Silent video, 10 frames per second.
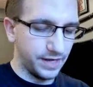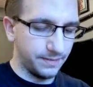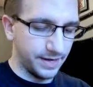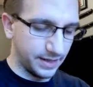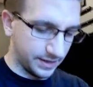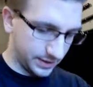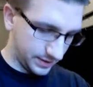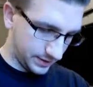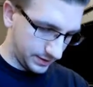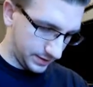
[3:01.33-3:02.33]
Pikipek,
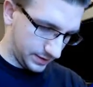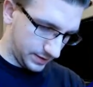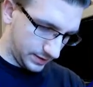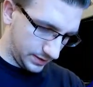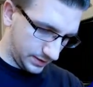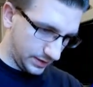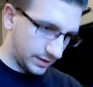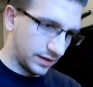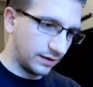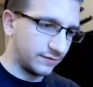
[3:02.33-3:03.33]

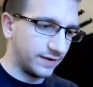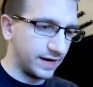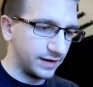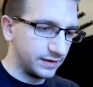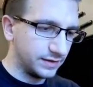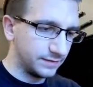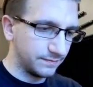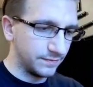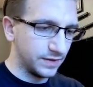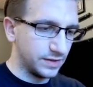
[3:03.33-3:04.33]
and Carvanha,
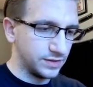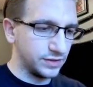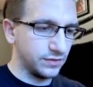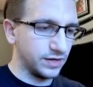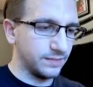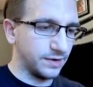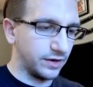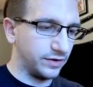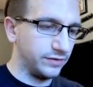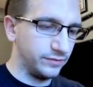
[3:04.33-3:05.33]

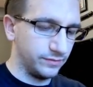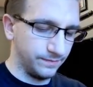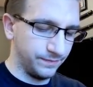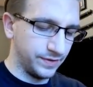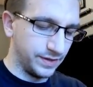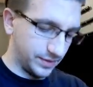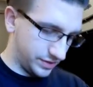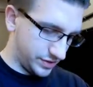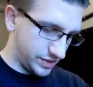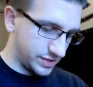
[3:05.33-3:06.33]
Togedemaru,
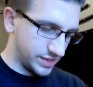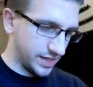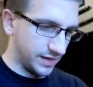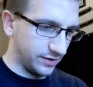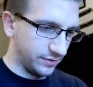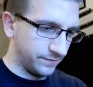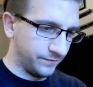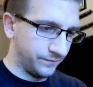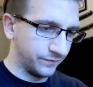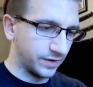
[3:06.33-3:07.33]
Chinchou,
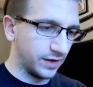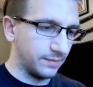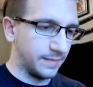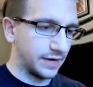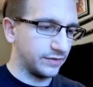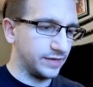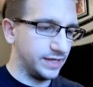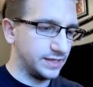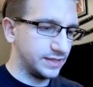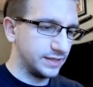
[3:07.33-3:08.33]
a
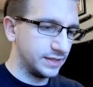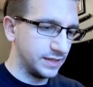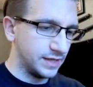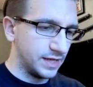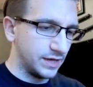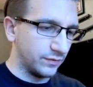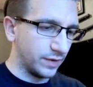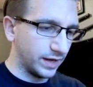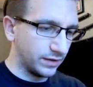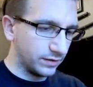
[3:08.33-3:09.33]
Makuhita,
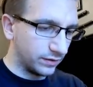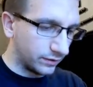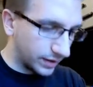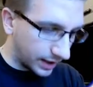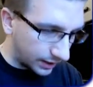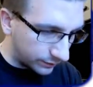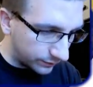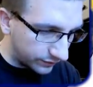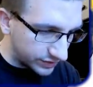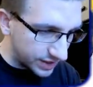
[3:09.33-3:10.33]
regular or a
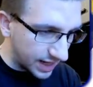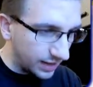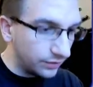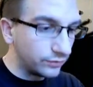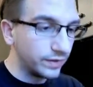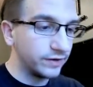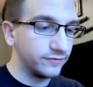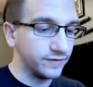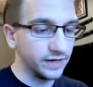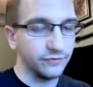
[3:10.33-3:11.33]
reverse holo rare
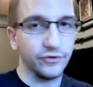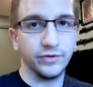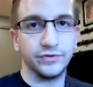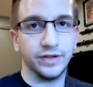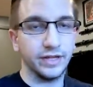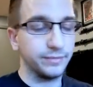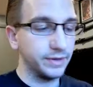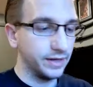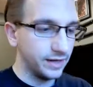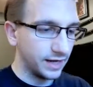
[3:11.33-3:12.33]
Vikavolt. So that's
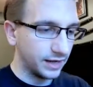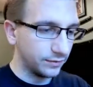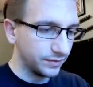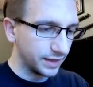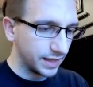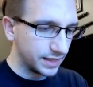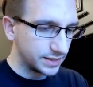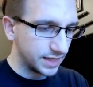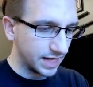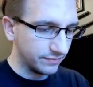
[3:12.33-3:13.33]
pretty neat. I don't think I
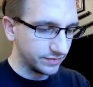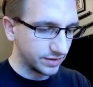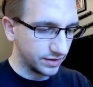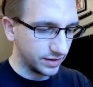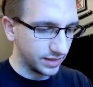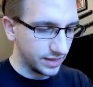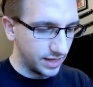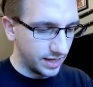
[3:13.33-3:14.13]
actually have this card yet.